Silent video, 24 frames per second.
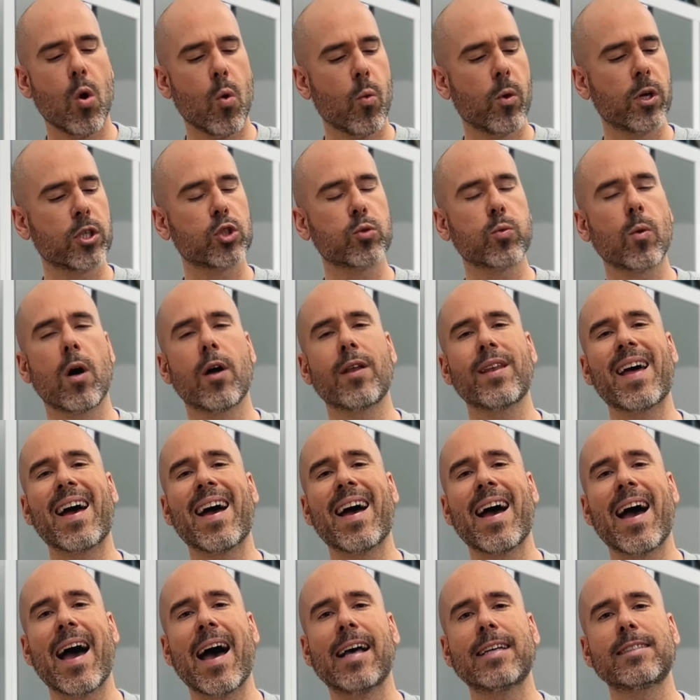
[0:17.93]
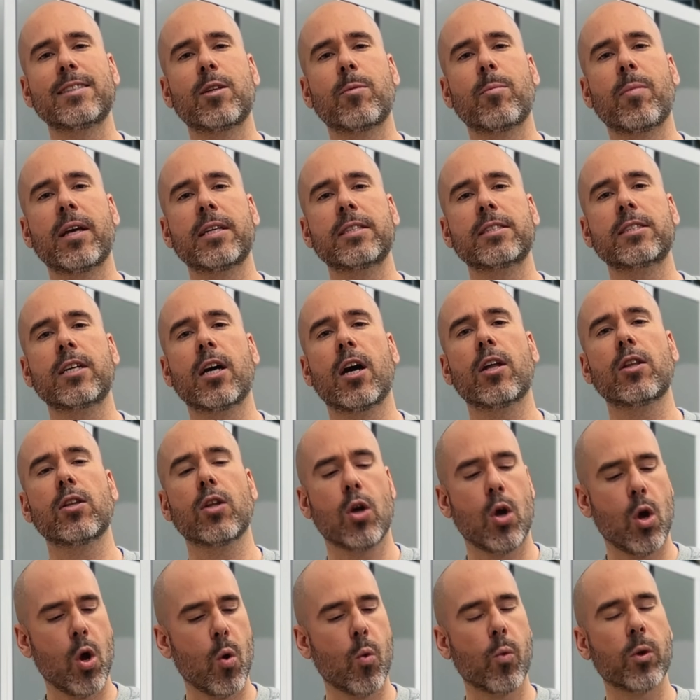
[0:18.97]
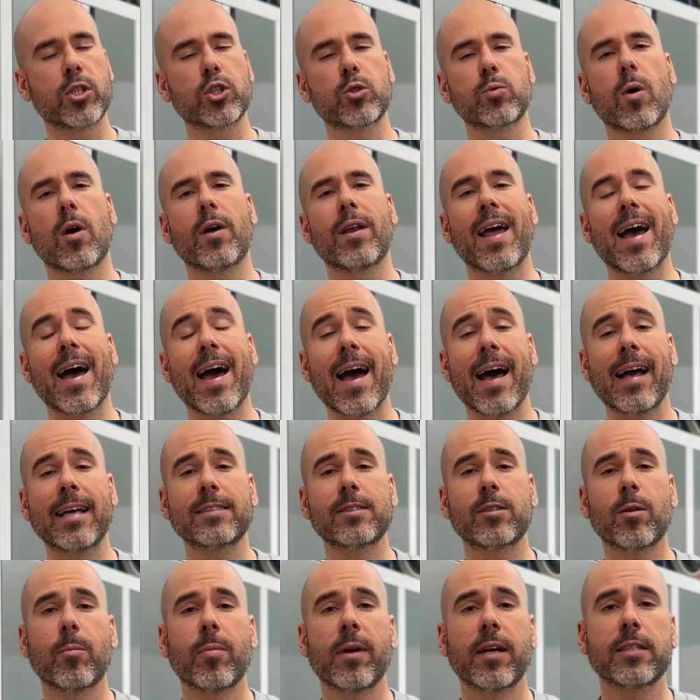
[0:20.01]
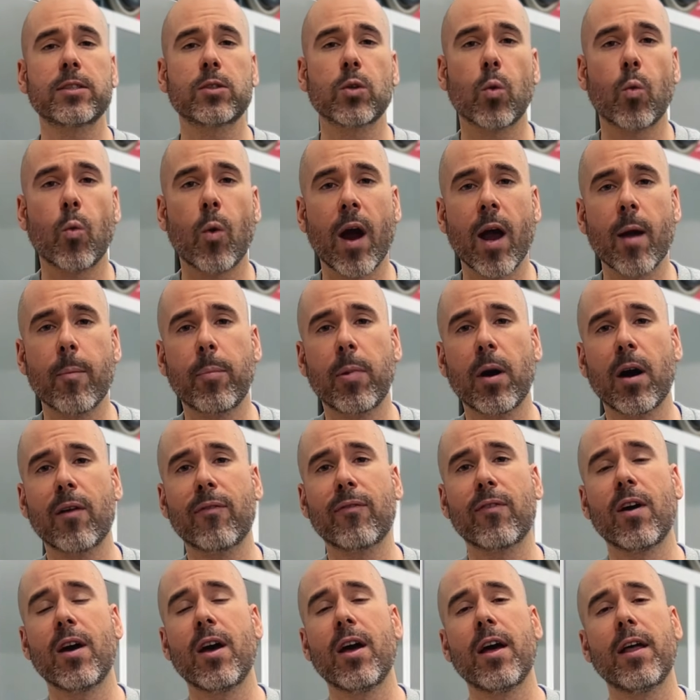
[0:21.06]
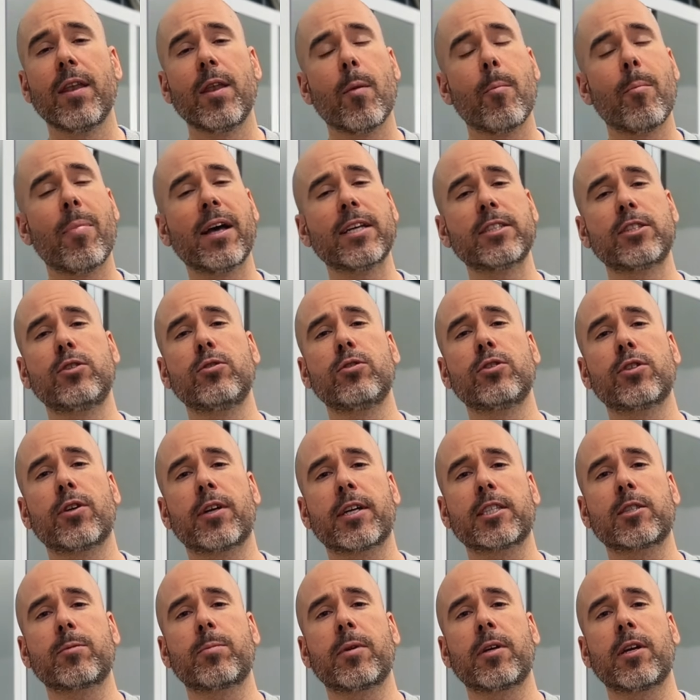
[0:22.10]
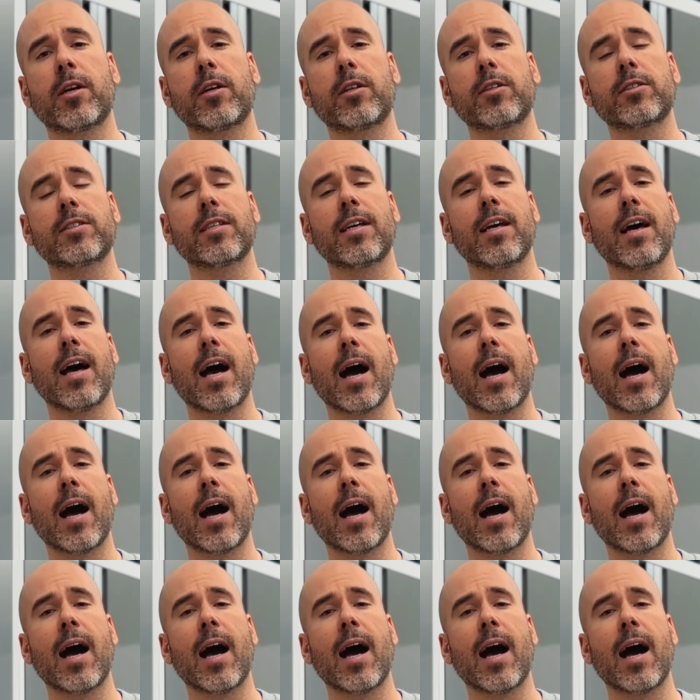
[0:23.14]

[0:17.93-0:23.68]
Which one has the best cut, which one has the best wipe off, the best user experience.